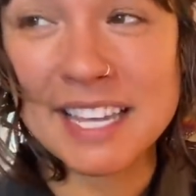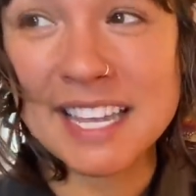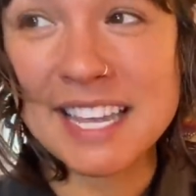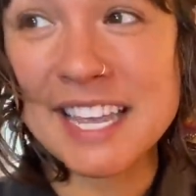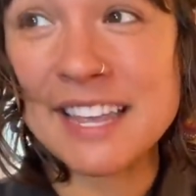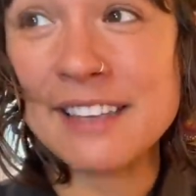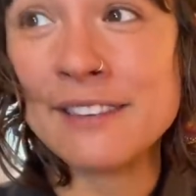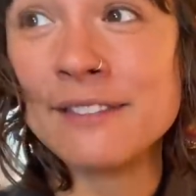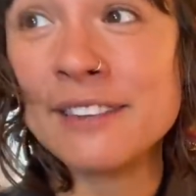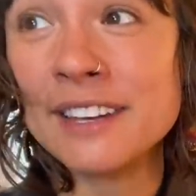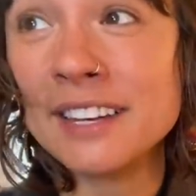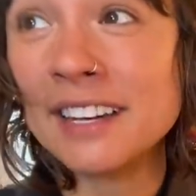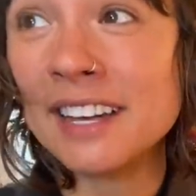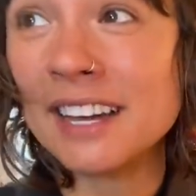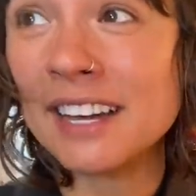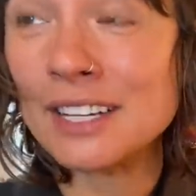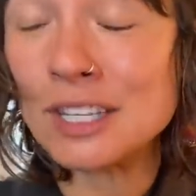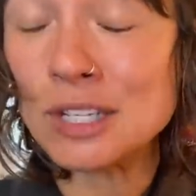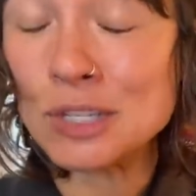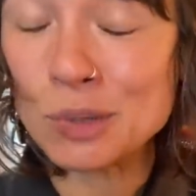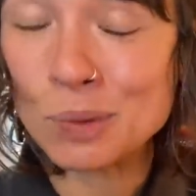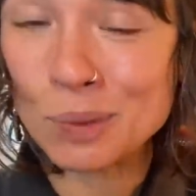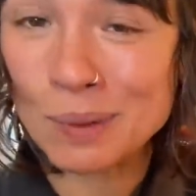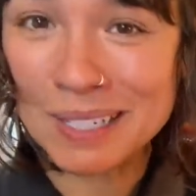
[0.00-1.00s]
Even a
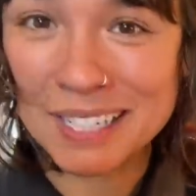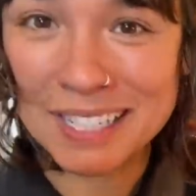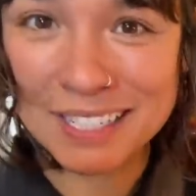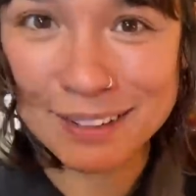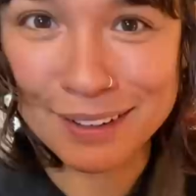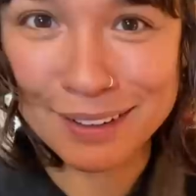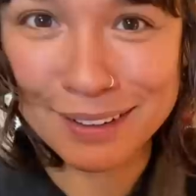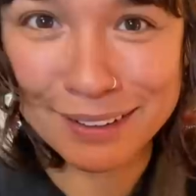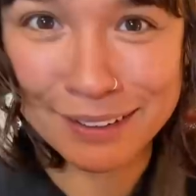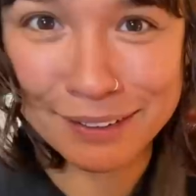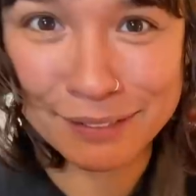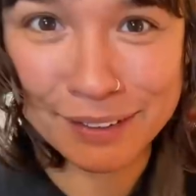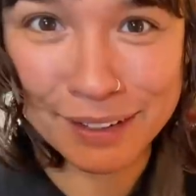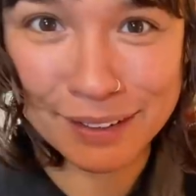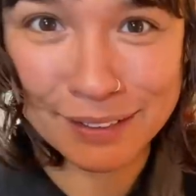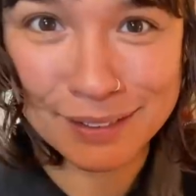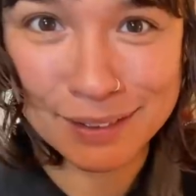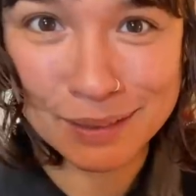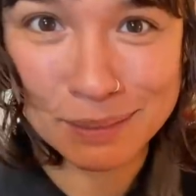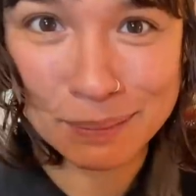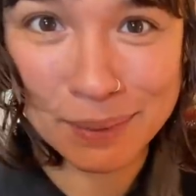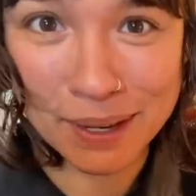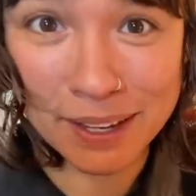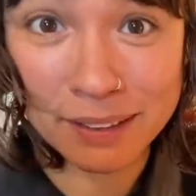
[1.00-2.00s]
$20
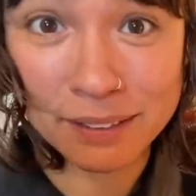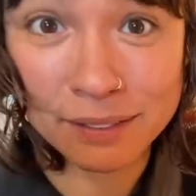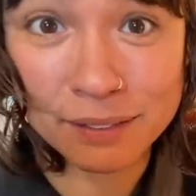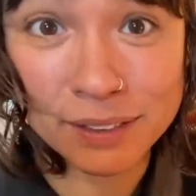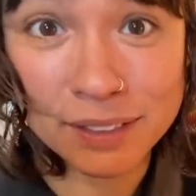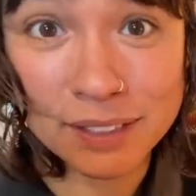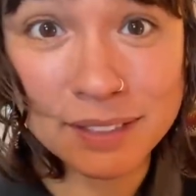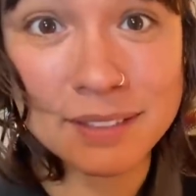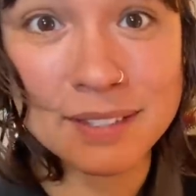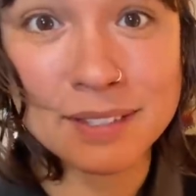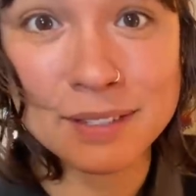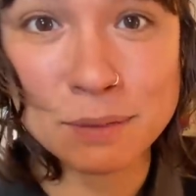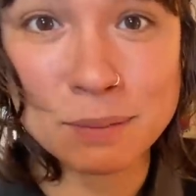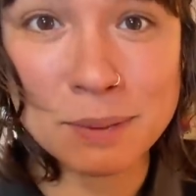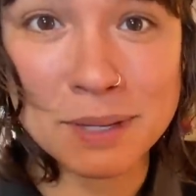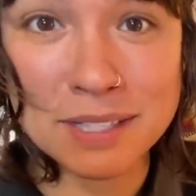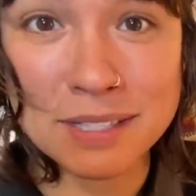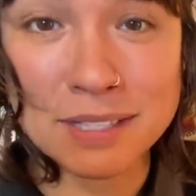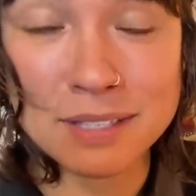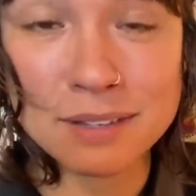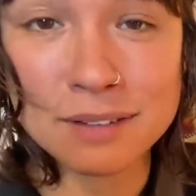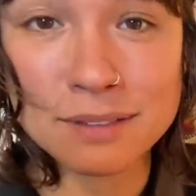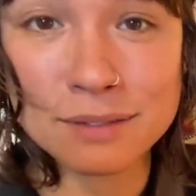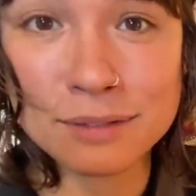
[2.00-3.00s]
fountain pen feels
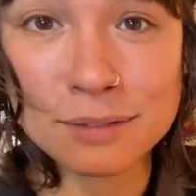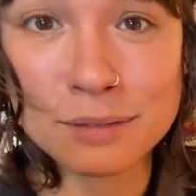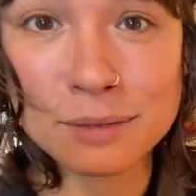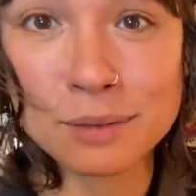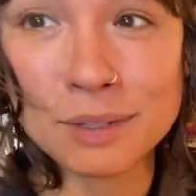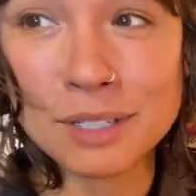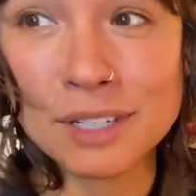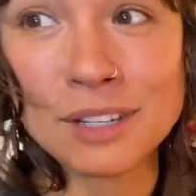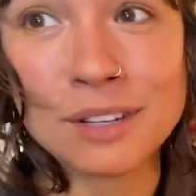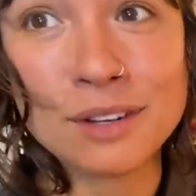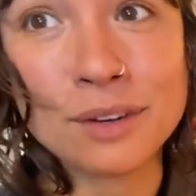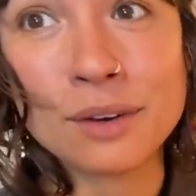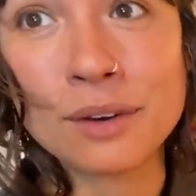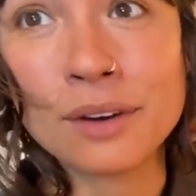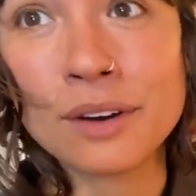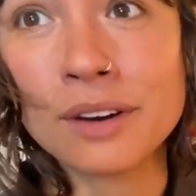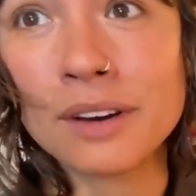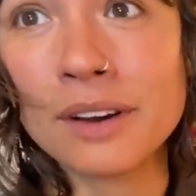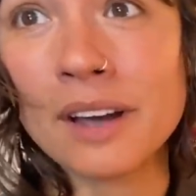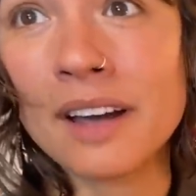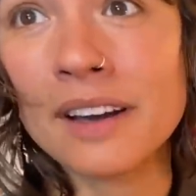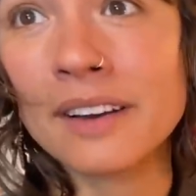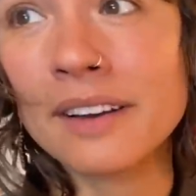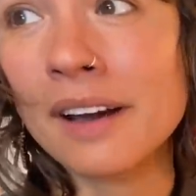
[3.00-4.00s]
expensive when
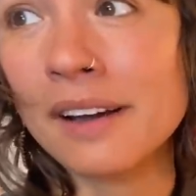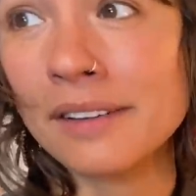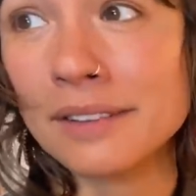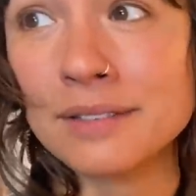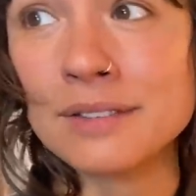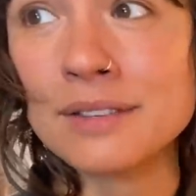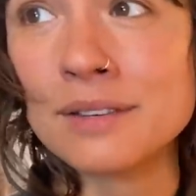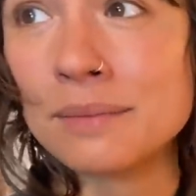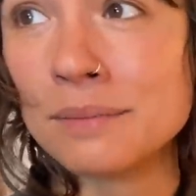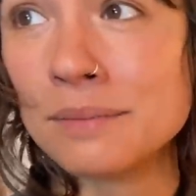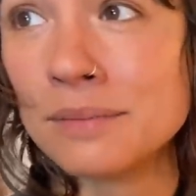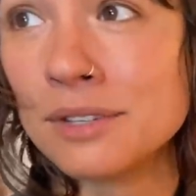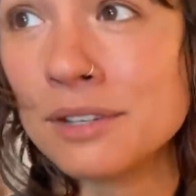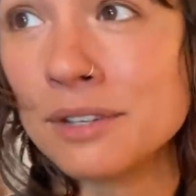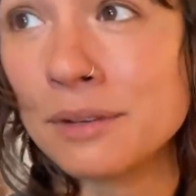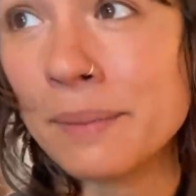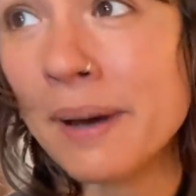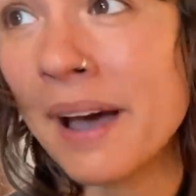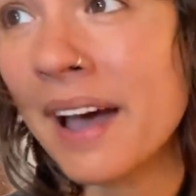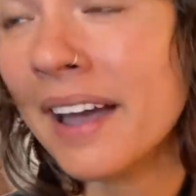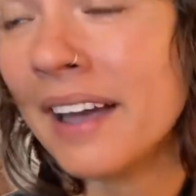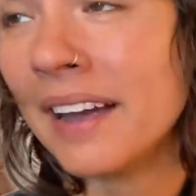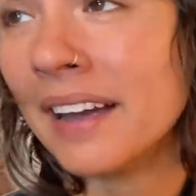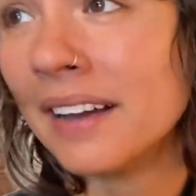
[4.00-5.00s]
you're accustomed to
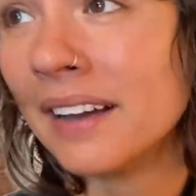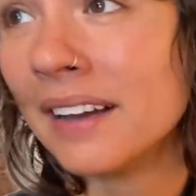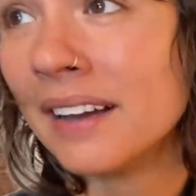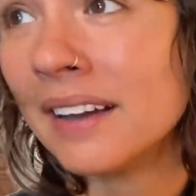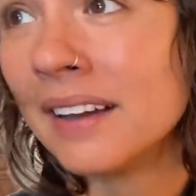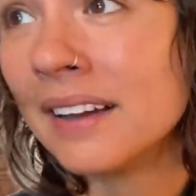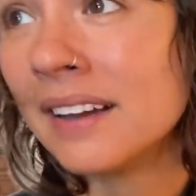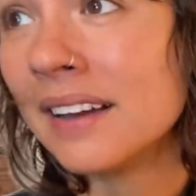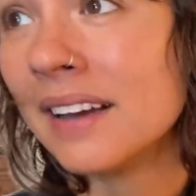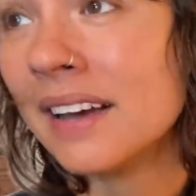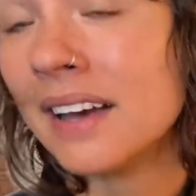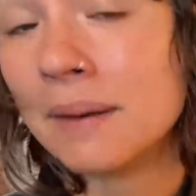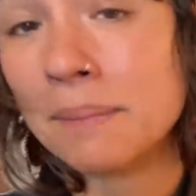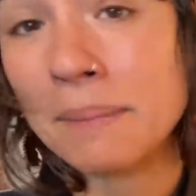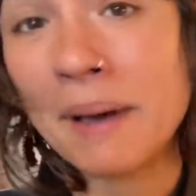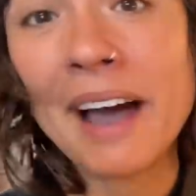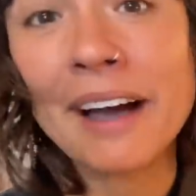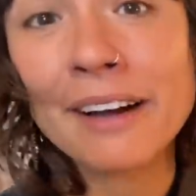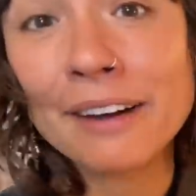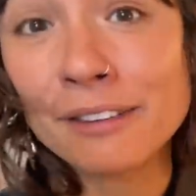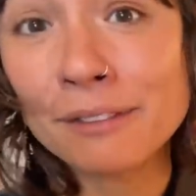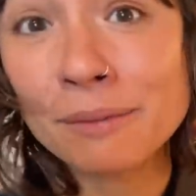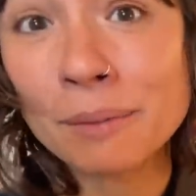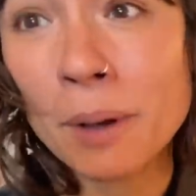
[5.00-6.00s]
buying a
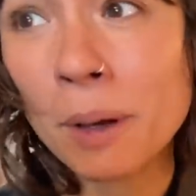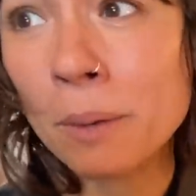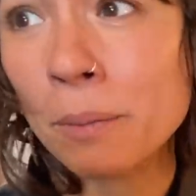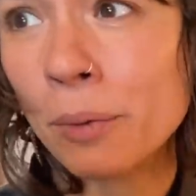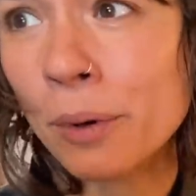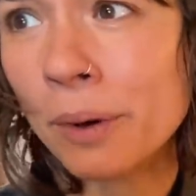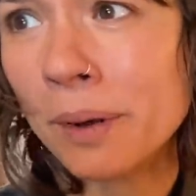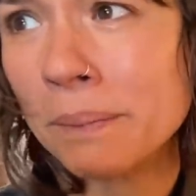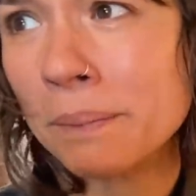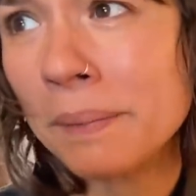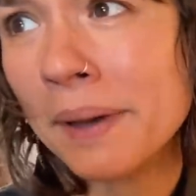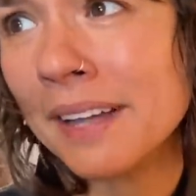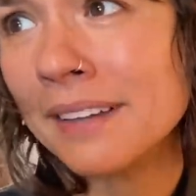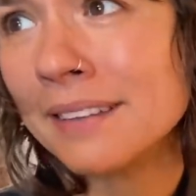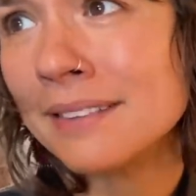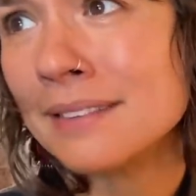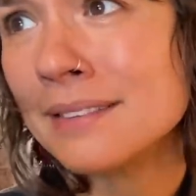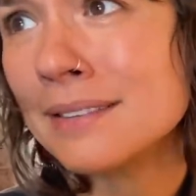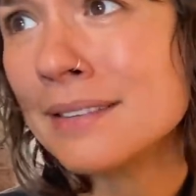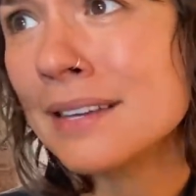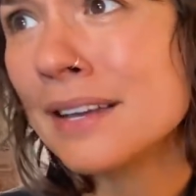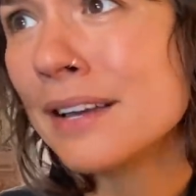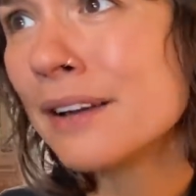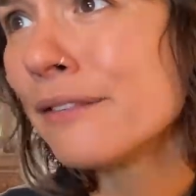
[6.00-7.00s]
pack of ballpoint
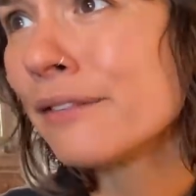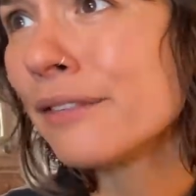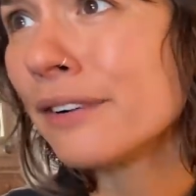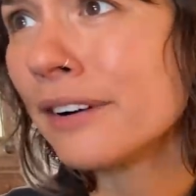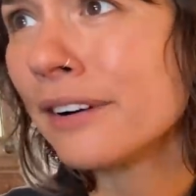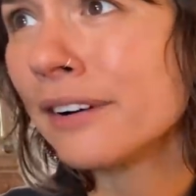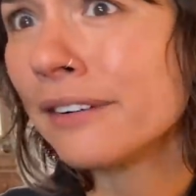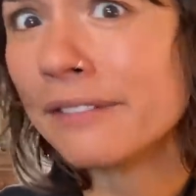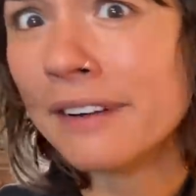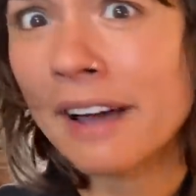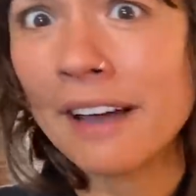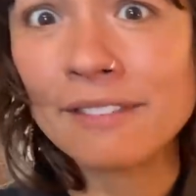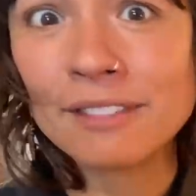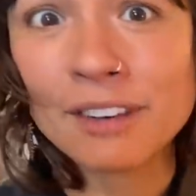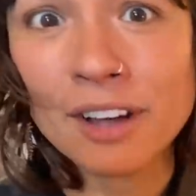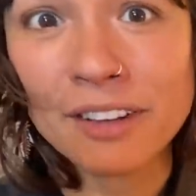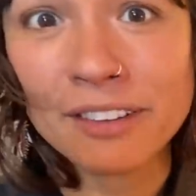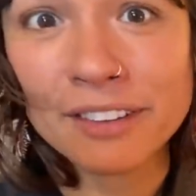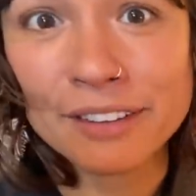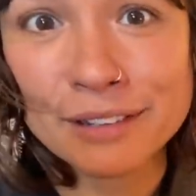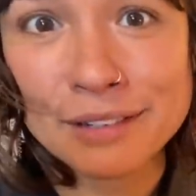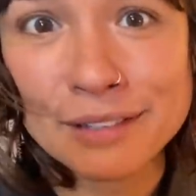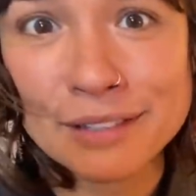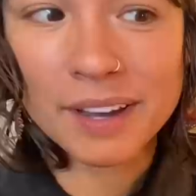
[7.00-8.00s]
pens for
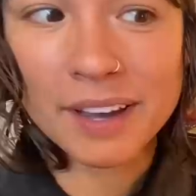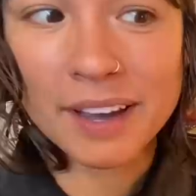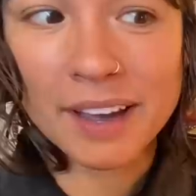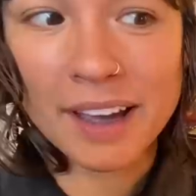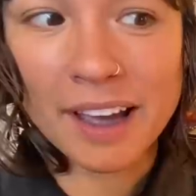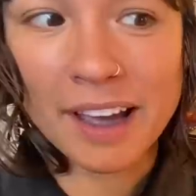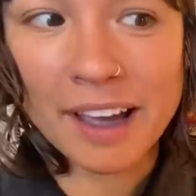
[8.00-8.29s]
$5.